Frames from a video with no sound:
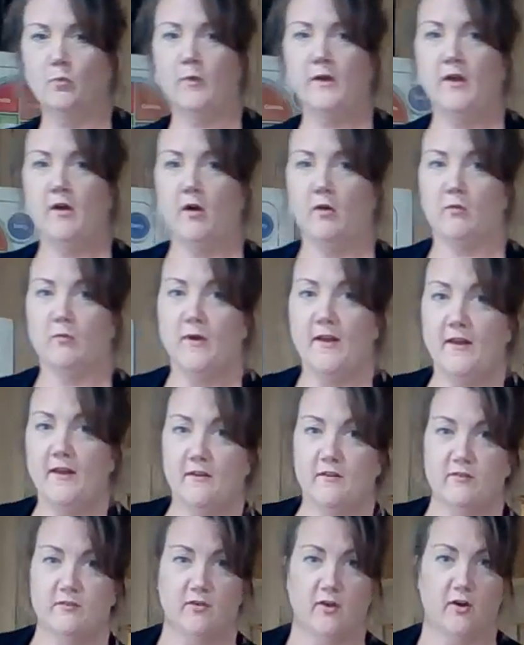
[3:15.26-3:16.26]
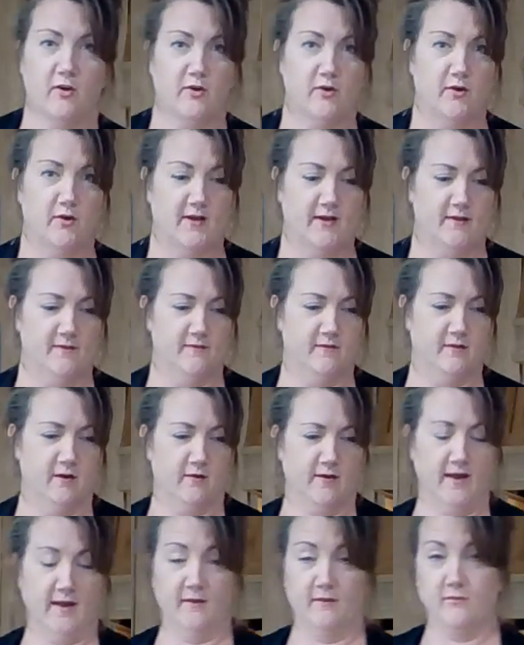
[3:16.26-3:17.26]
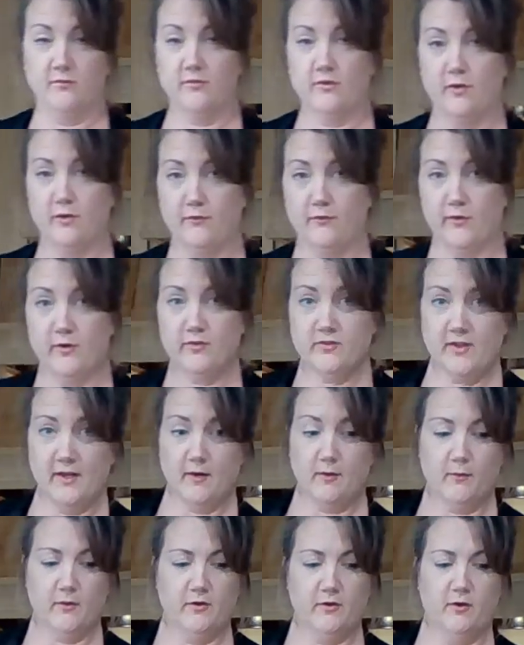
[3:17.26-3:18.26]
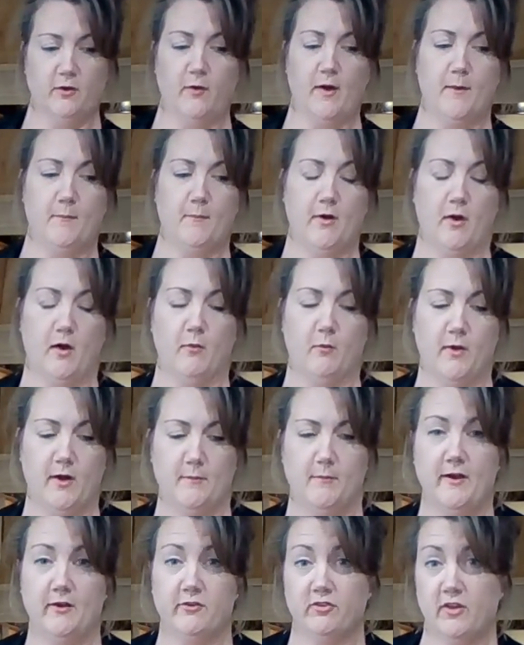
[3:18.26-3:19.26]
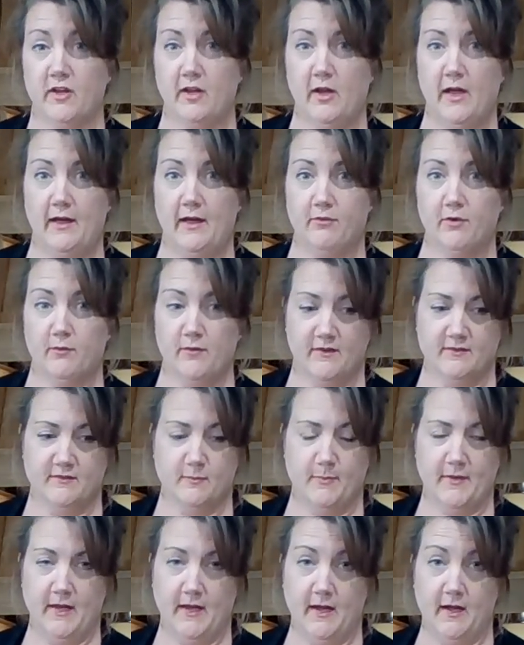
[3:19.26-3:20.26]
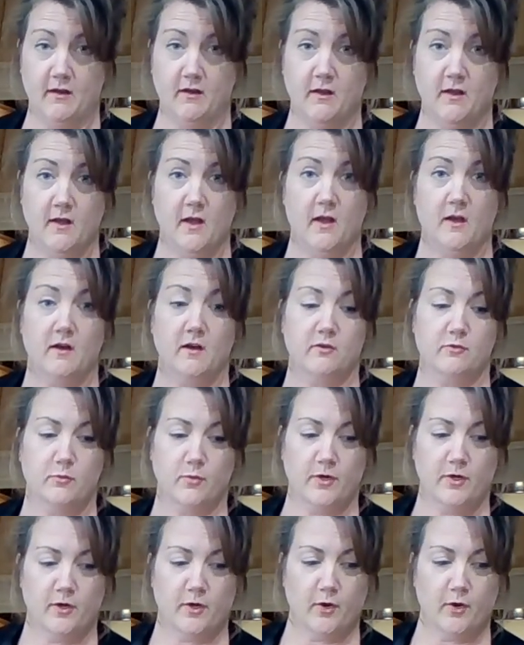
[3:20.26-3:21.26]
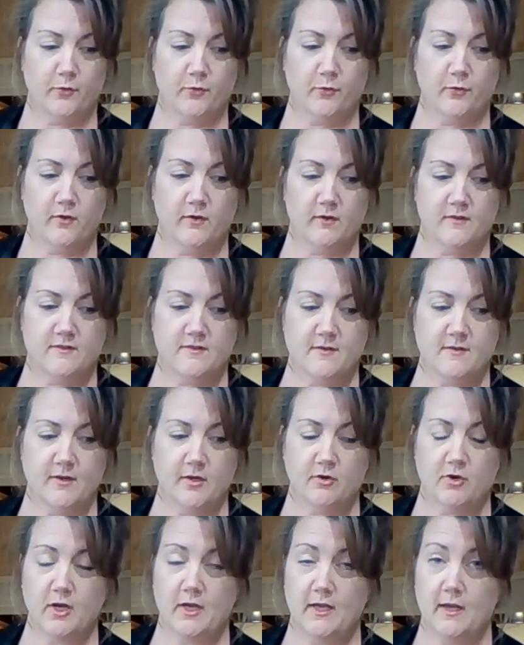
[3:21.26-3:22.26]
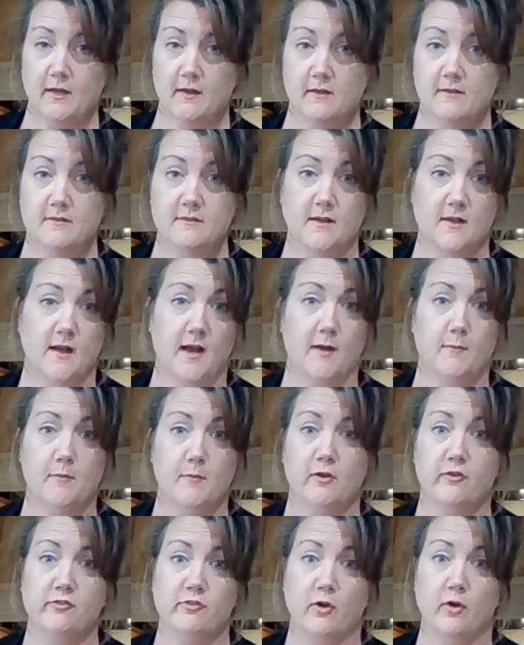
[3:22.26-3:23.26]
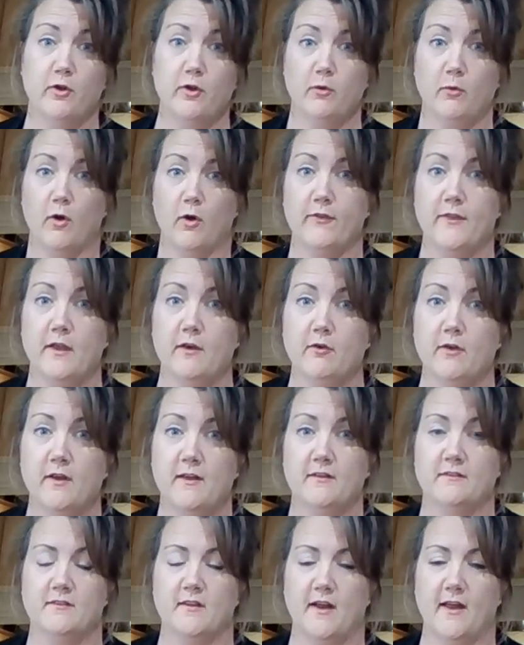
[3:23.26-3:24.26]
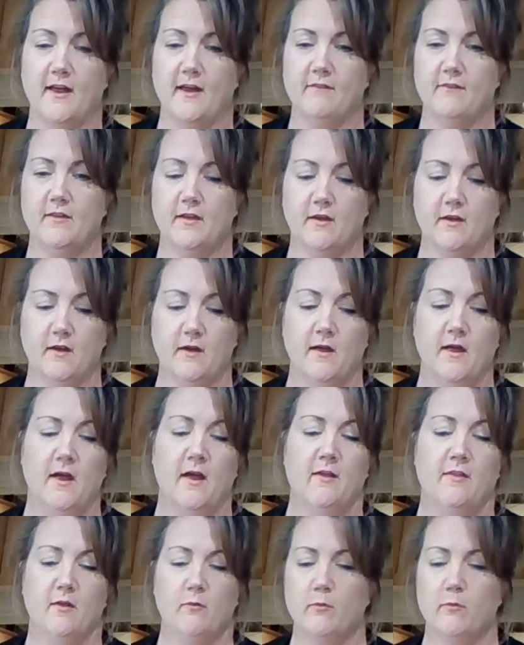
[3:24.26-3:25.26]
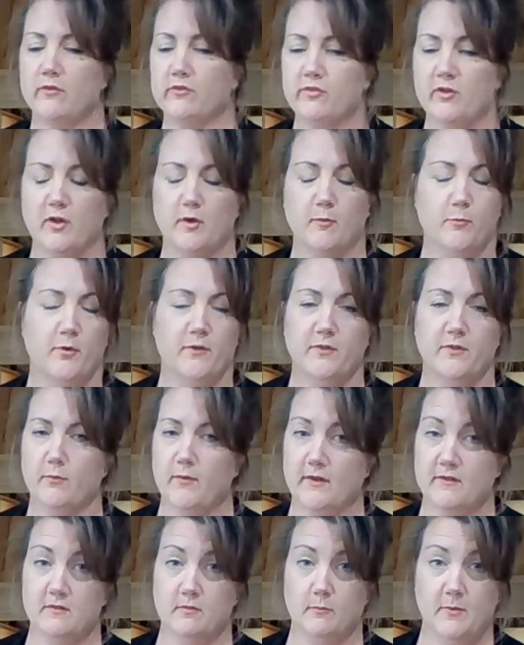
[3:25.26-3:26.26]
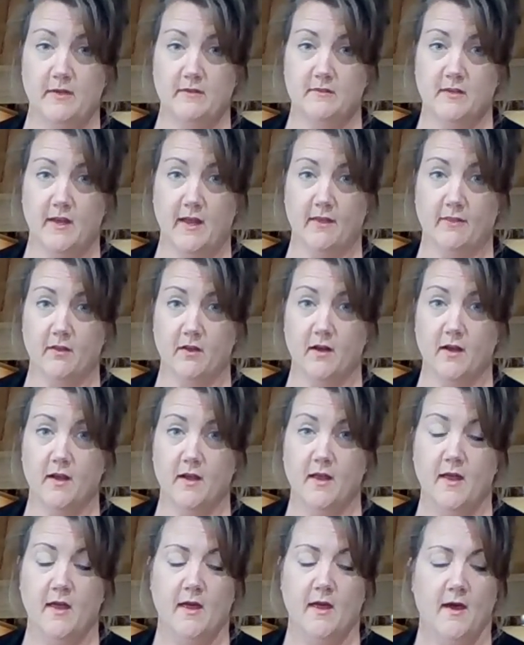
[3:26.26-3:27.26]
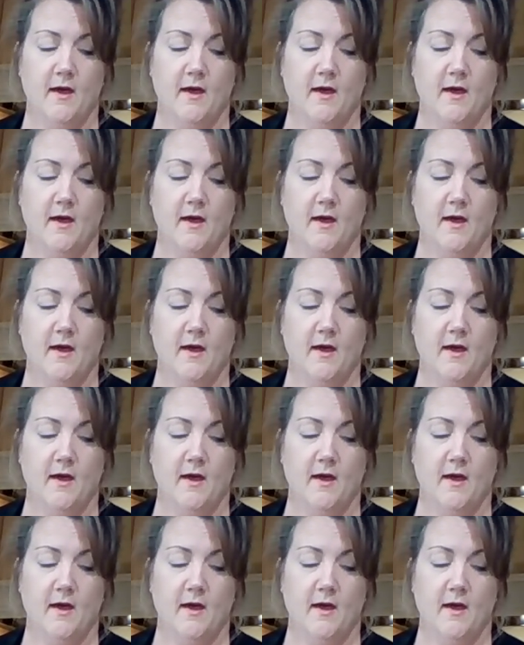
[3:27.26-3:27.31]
we are ready to start cooking. Okay, so the first thing I'm going to do, I want to make sure that you have your recipe out, because we're going to go through the list of ingredients, and I'm going to show you all the ingredients that I have here. Then we're just going to put the recipe together,